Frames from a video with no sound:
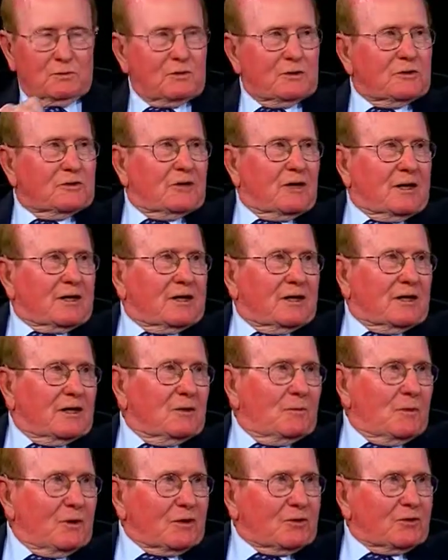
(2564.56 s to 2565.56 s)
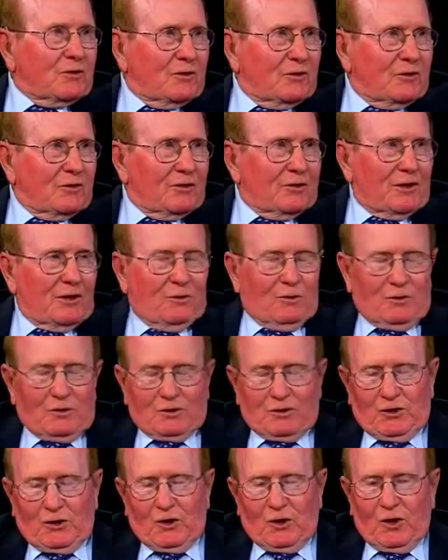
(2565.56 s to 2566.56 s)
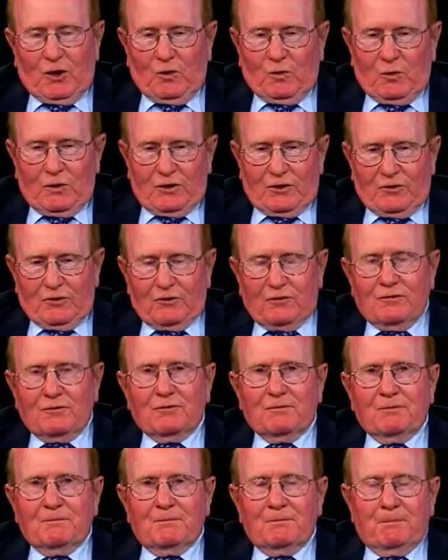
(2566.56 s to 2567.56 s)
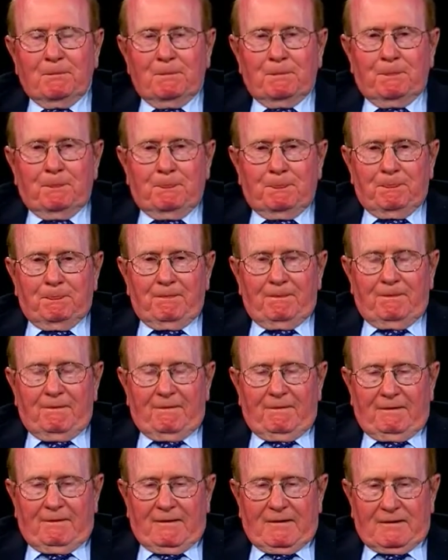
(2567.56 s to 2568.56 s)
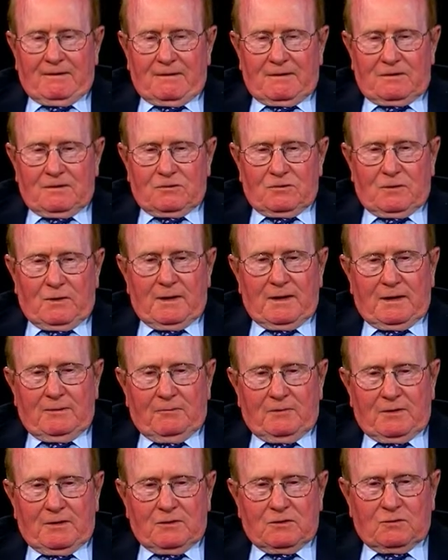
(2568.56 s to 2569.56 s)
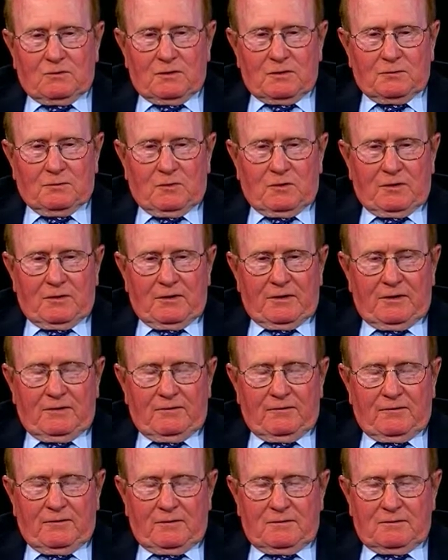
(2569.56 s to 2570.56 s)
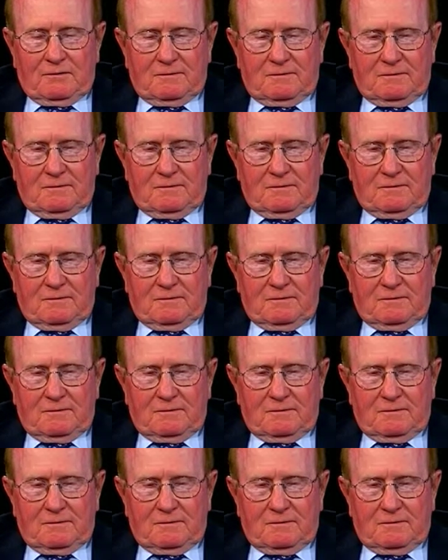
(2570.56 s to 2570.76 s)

me, check in to make sure that they were still all with us. And uh, so I operated switchboard there for.